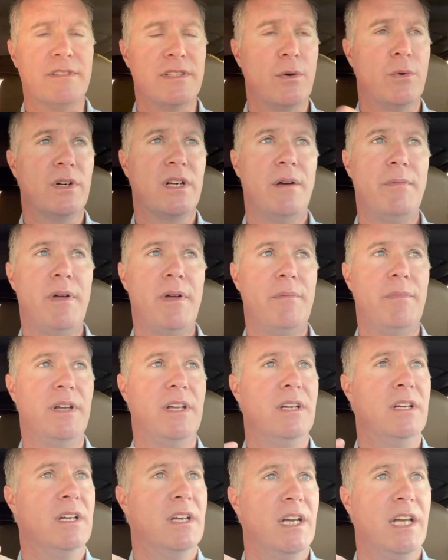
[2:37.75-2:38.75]
It would come at me,
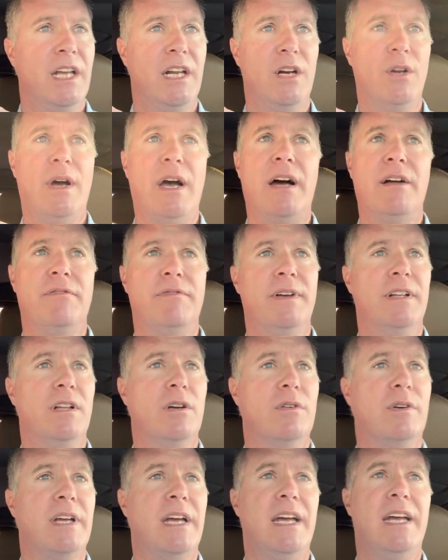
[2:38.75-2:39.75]
you know, i feel
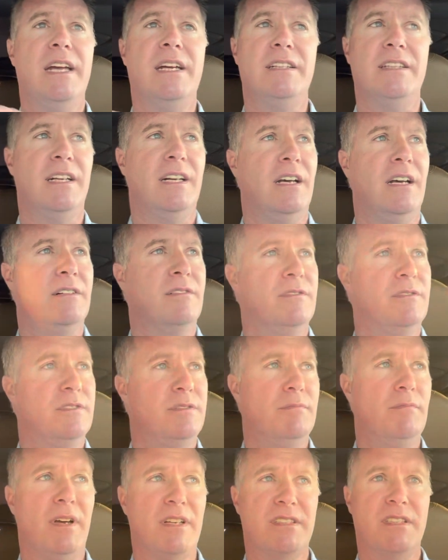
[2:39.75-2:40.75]
okay, and then i
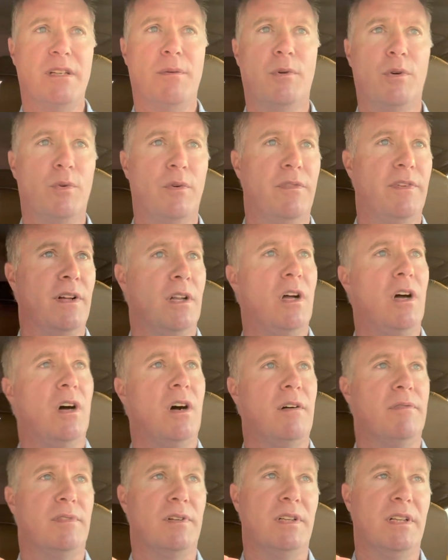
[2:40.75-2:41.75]
my stomach would feel
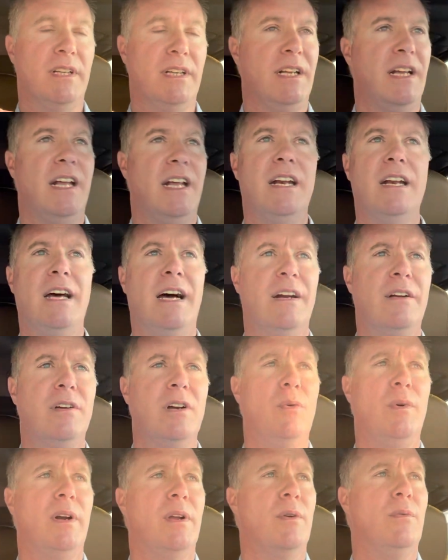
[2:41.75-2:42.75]
awful. And, and I don't
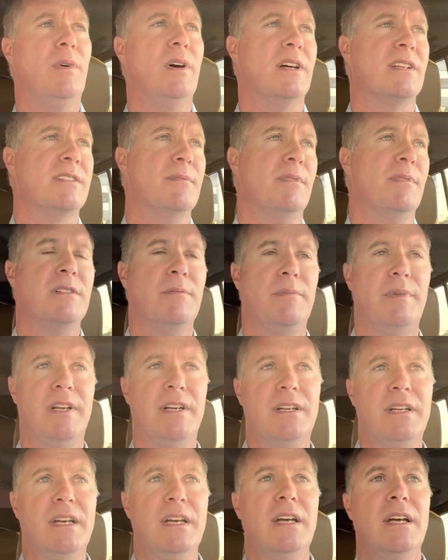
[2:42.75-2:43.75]
know what it was. It have
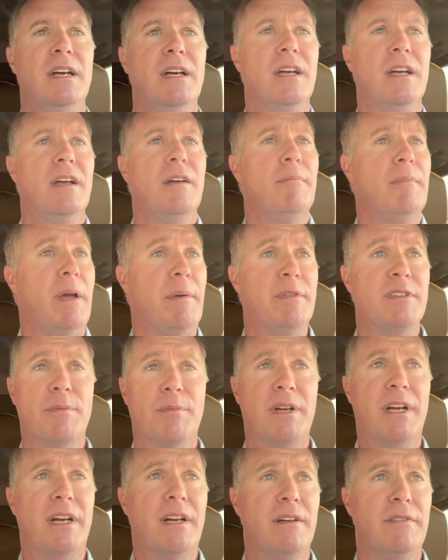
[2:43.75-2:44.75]
been maybe some
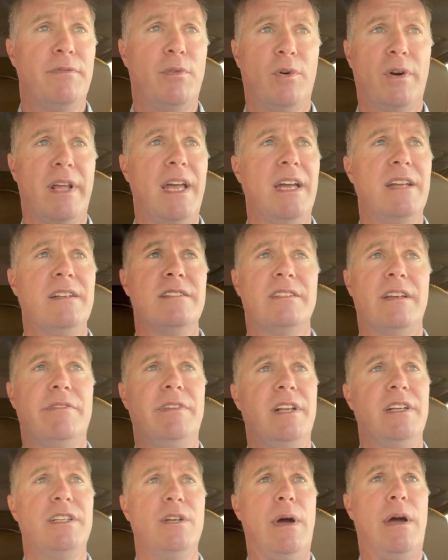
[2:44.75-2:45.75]
kind of 48,
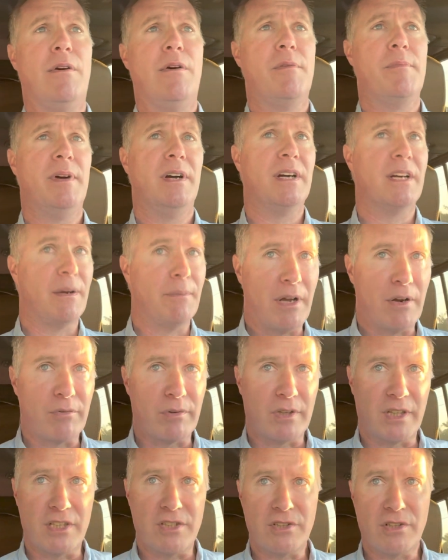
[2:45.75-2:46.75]
72 hour bug. I'm not
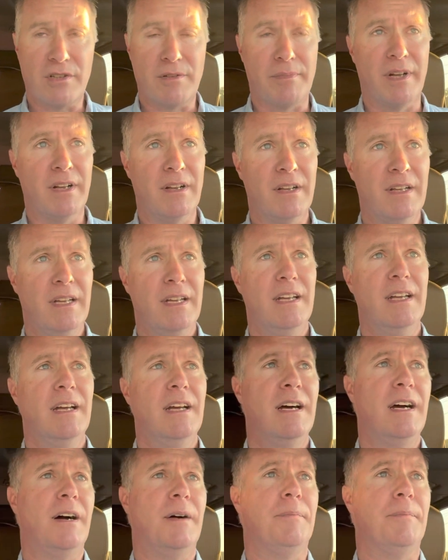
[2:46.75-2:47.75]
really sure, but
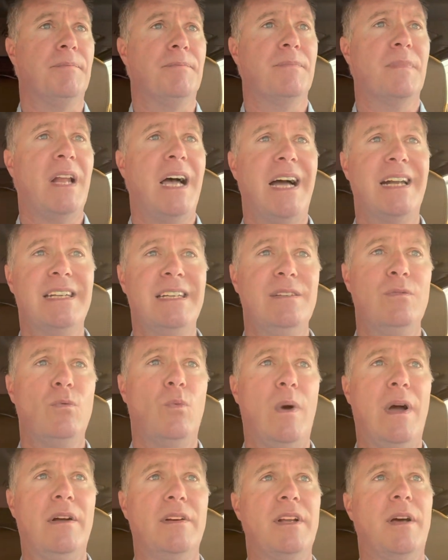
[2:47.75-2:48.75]
um, I
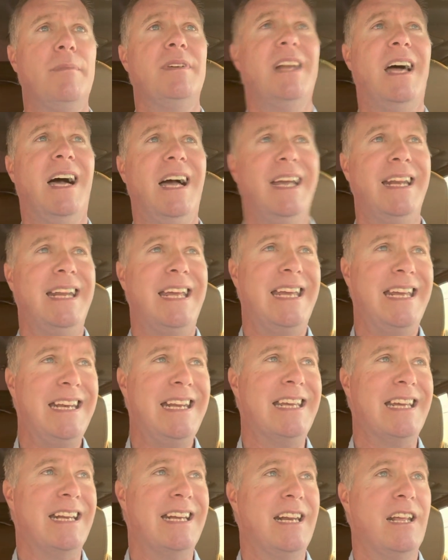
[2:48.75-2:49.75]
wound up not
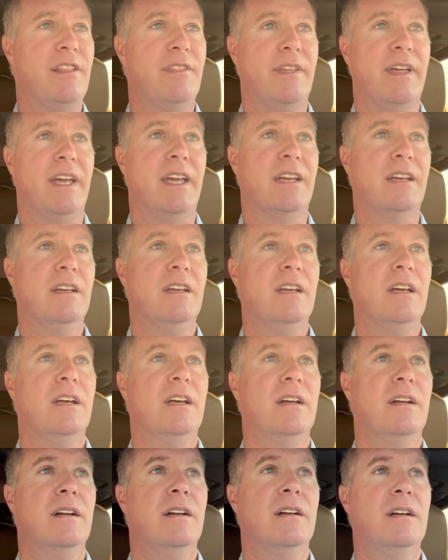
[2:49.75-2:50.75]
eating anything
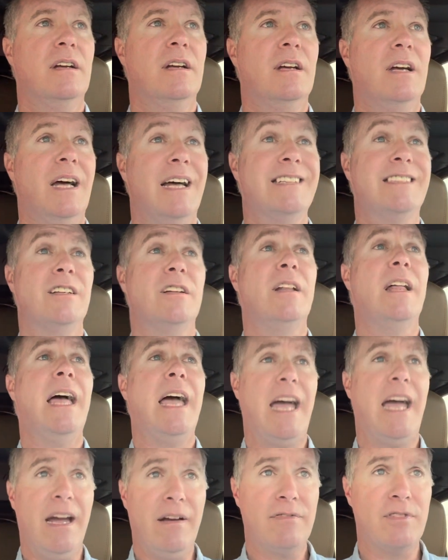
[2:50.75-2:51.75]
until
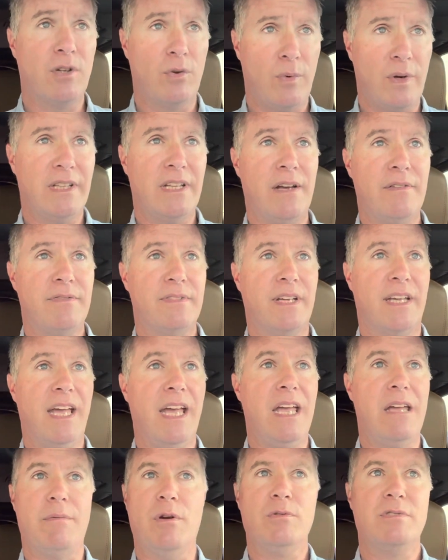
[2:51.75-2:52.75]
after we left the
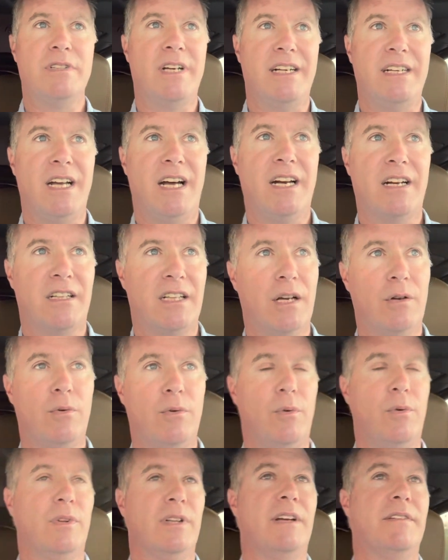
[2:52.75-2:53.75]
game. It was like nine o'clock
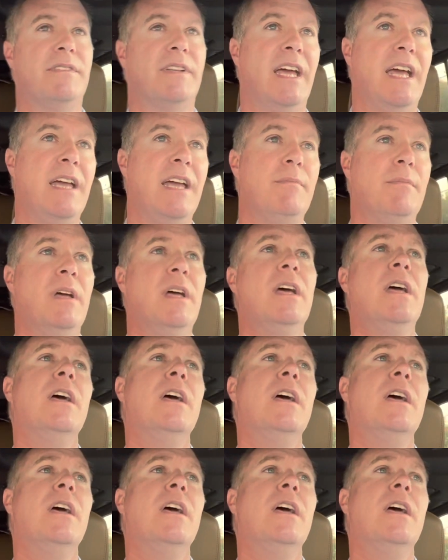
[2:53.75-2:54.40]
when we left the game.